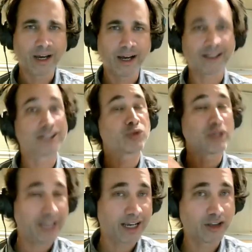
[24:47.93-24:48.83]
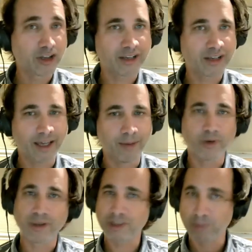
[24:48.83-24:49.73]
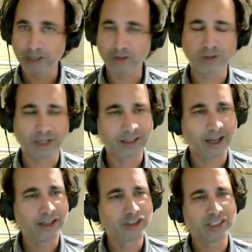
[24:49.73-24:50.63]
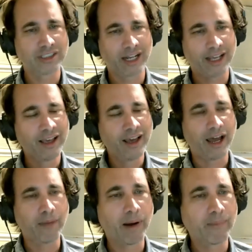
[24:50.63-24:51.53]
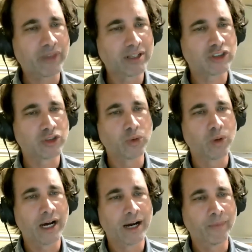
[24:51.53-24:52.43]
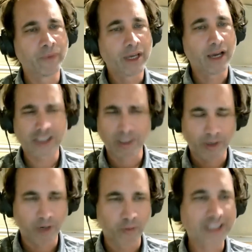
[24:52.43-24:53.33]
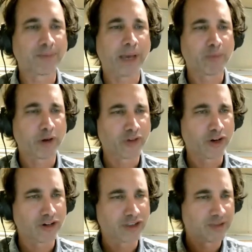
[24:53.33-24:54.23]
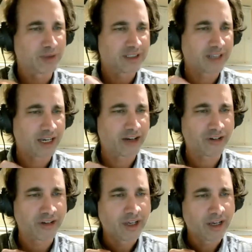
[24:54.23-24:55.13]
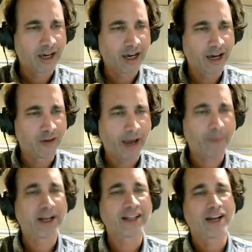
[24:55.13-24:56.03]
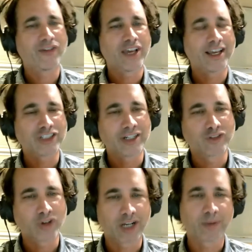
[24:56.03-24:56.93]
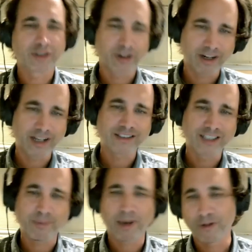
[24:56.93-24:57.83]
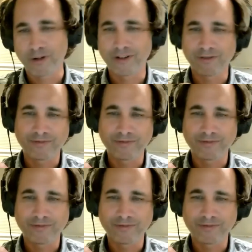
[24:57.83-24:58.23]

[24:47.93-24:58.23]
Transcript: Uh, let's retake a look at them with some of these new technologies. And I I bumped into um, actually a pretty recent paper of yours years. It was entitled uh, Rapid Identification of Druggable Targets and the Power of